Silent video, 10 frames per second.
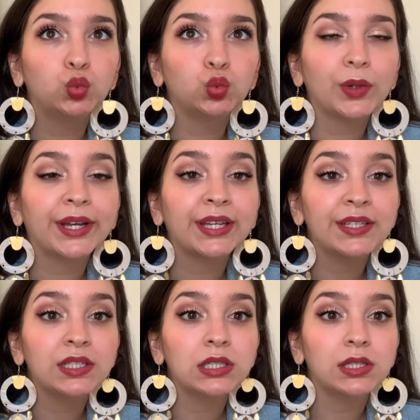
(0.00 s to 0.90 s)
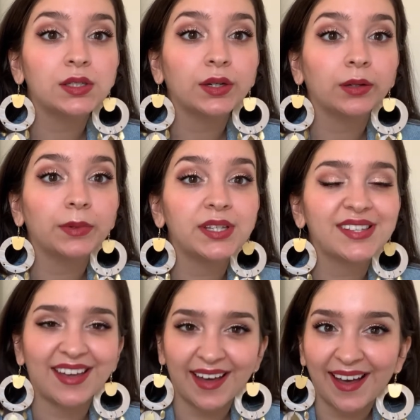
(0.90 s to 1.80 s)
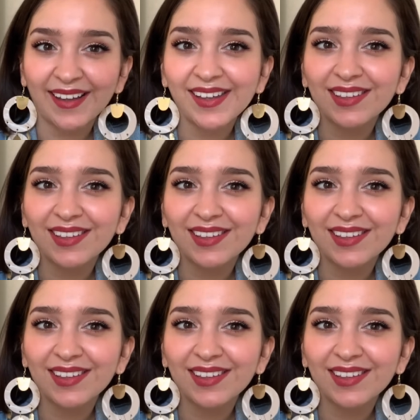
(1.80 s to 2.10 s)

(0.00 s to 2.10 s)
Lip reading: I guess I could start by saying hi.